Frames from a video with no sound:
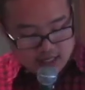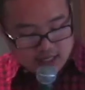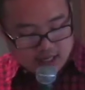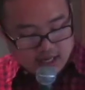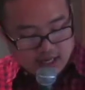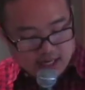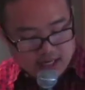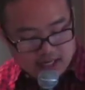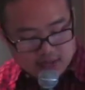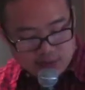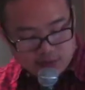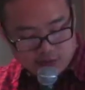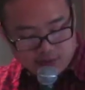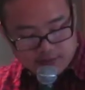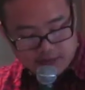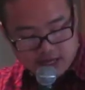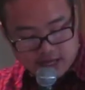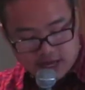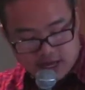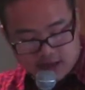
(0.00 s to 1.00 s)
God
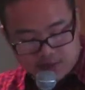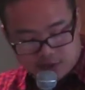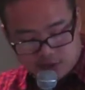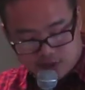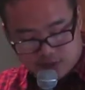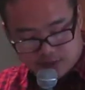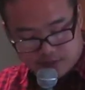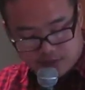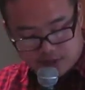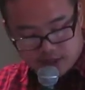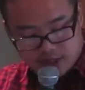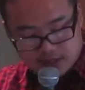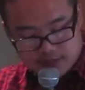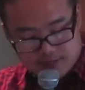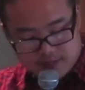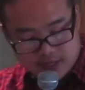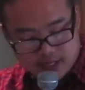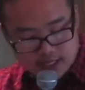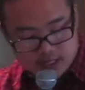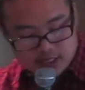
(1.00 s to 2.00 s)
would be able to bring
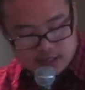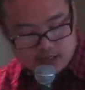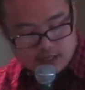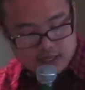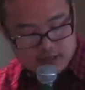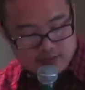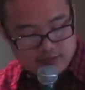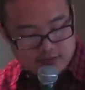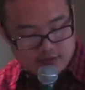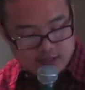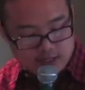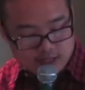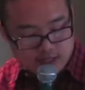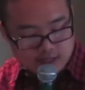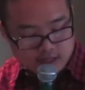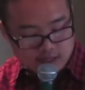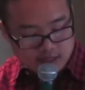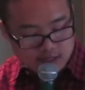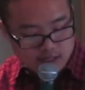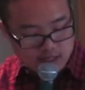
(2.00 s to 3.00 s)
him back to life again.
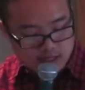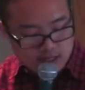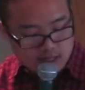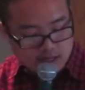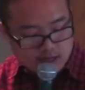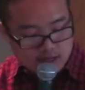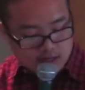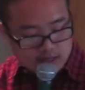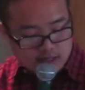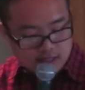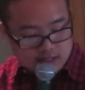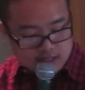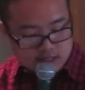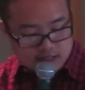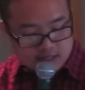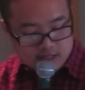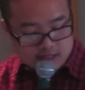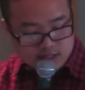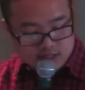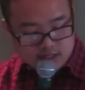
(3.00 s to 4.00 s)
And in a
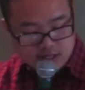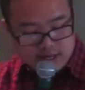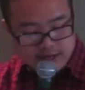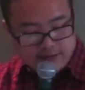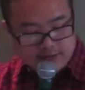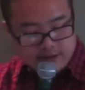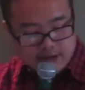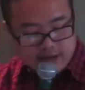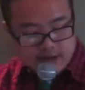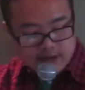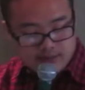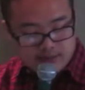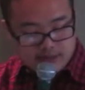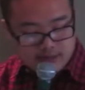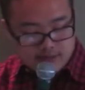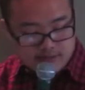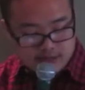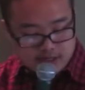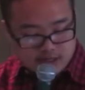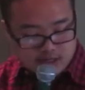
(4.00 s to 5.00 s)
sense, Abraham
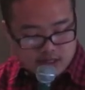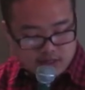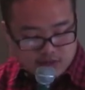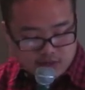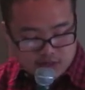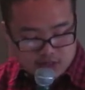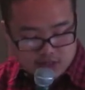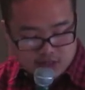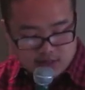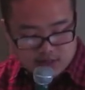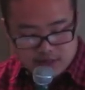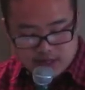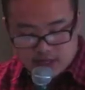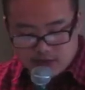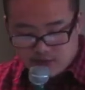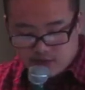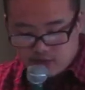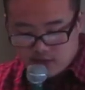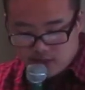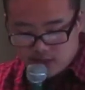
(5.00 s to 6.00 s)
did receive his son
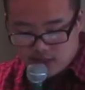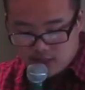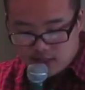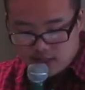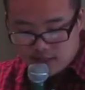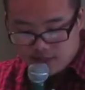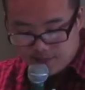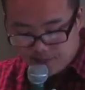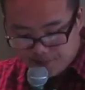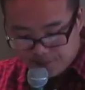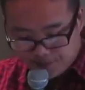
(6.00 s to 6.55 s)
back from the dead.